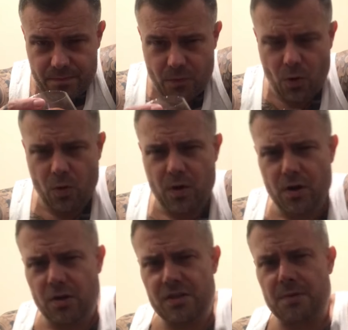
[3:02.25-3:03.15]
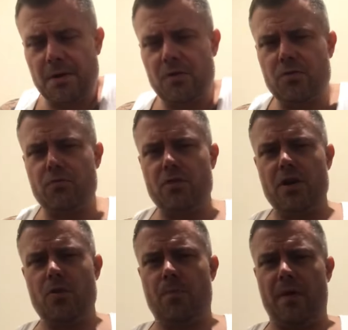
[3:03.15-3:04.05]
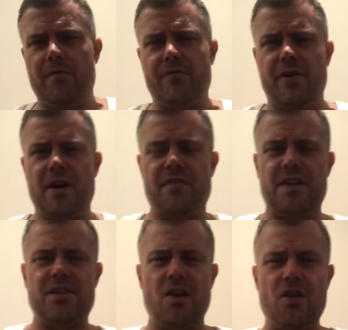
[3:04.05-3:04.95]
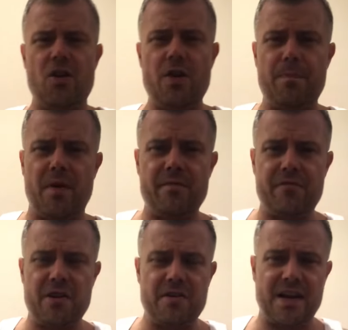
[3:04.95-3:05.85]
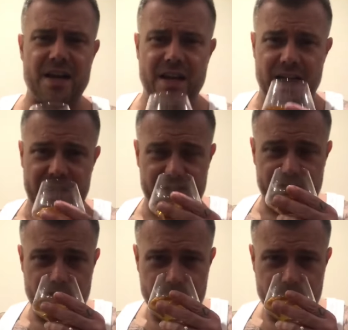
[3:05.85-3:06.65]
Oh, a lot of smoke. Real bonfire. That's a lot of bonfire in that glass.